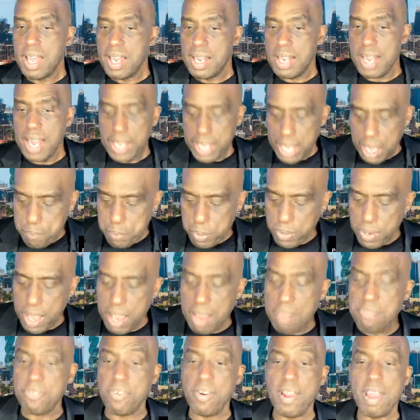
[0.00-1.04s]
Like I
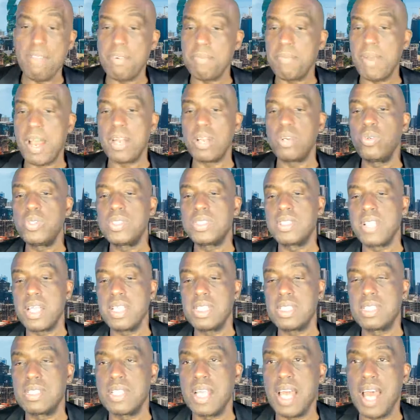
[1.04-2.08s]
put, for everybody who
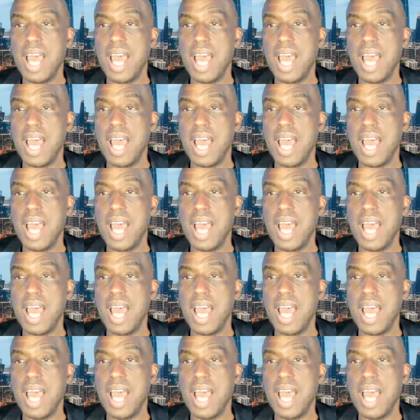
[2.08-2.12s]
sends